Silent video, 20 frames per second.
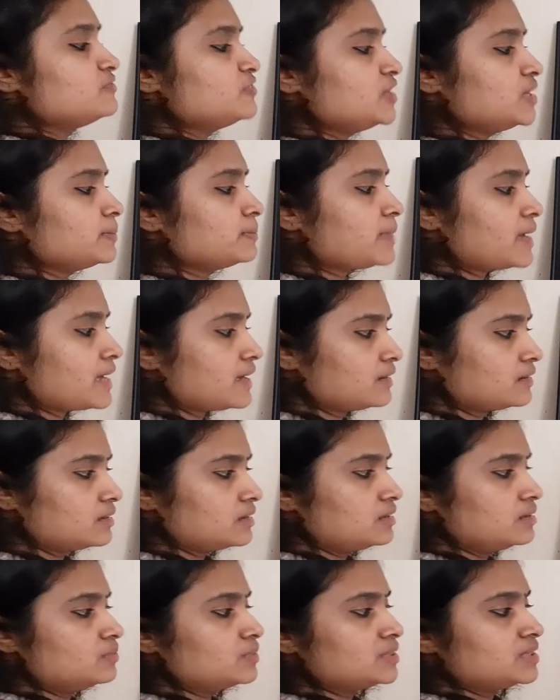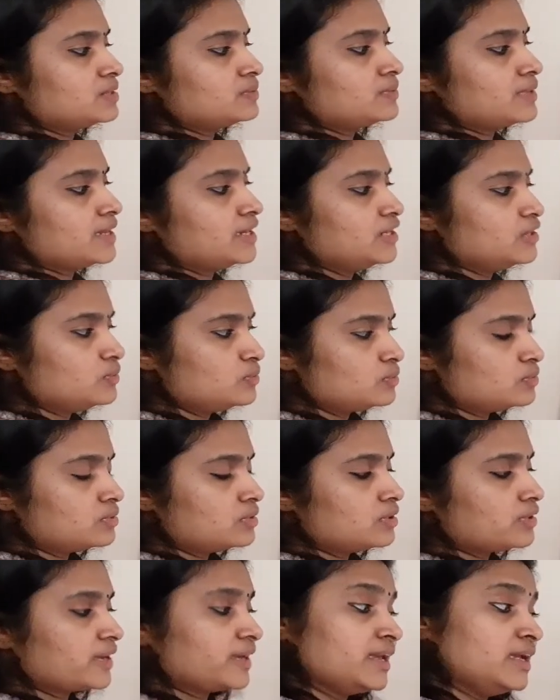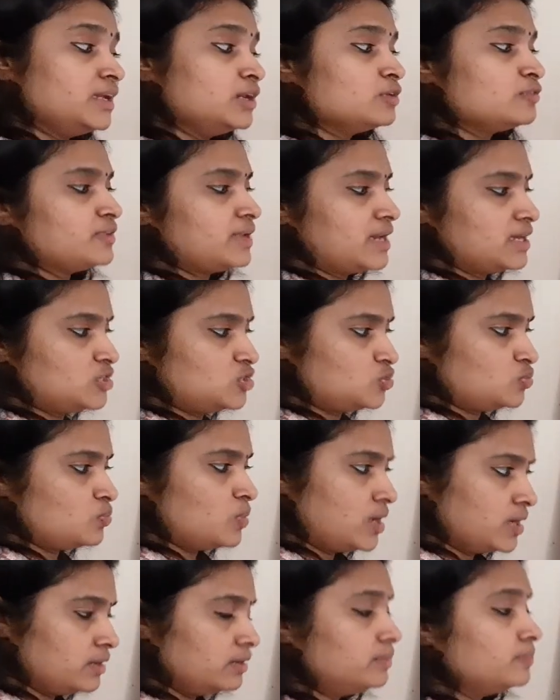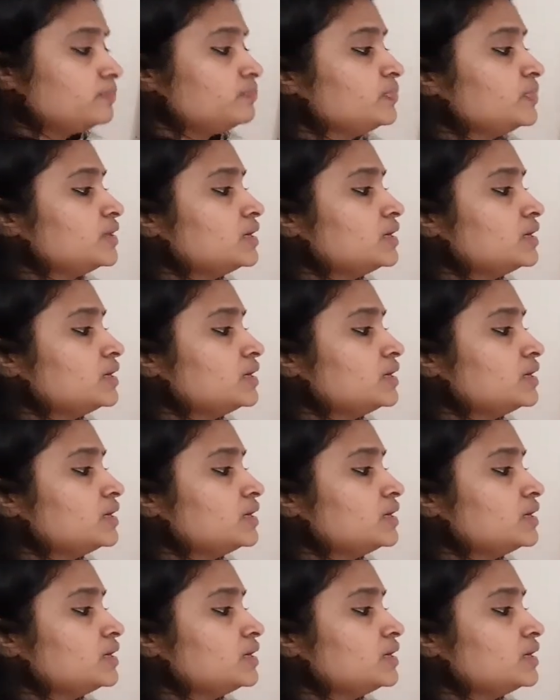feedback with a value or uh, a gain of H1